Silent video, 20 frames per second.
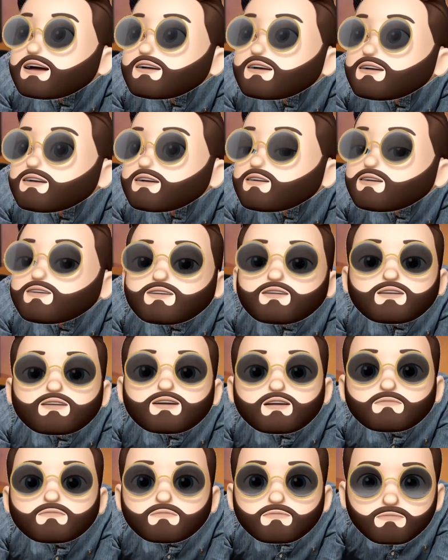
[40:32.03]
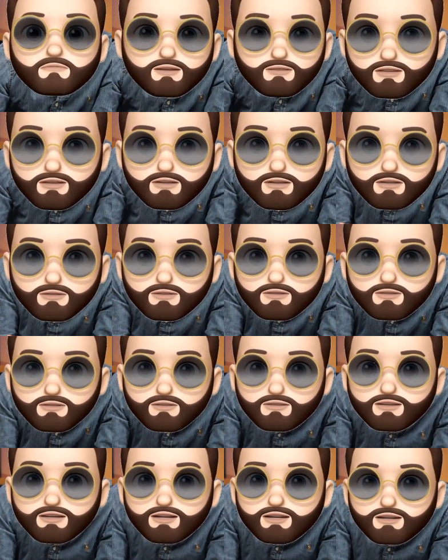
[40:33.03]
All right. There.
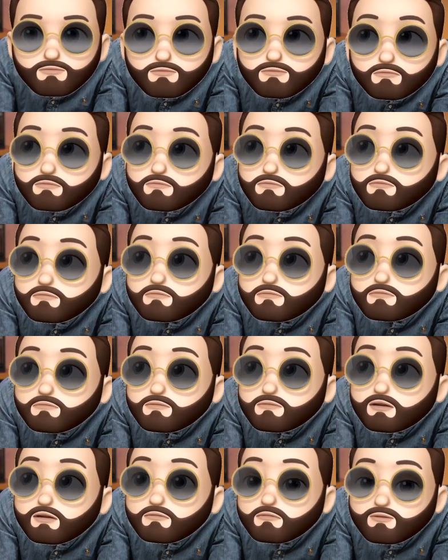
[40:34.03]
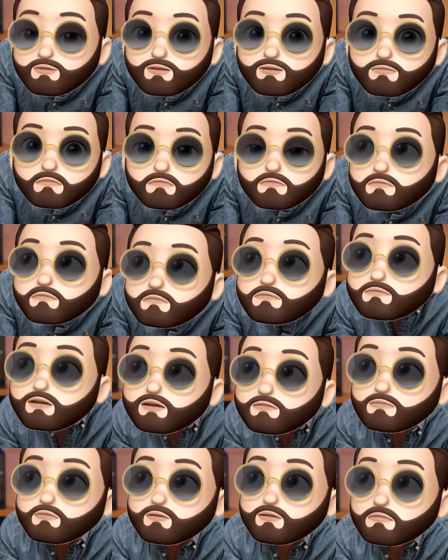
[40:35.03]
That feels, much
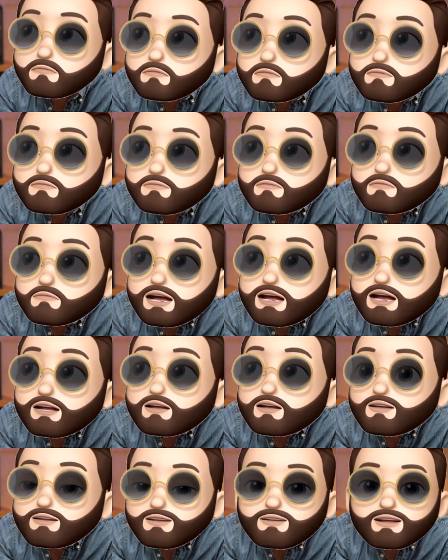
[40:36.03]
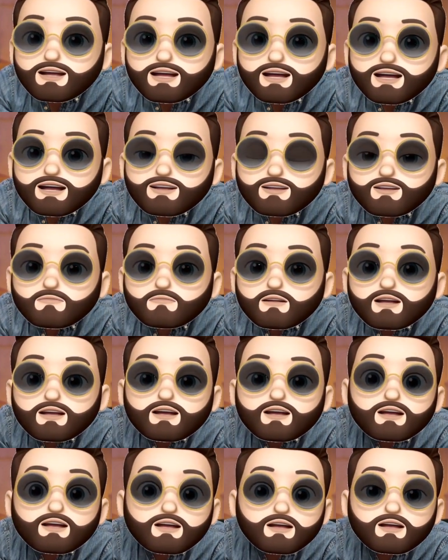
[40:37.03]
more Beatles, I
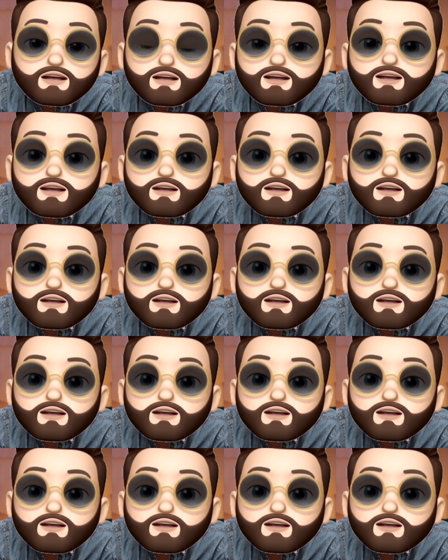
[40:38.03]
guess.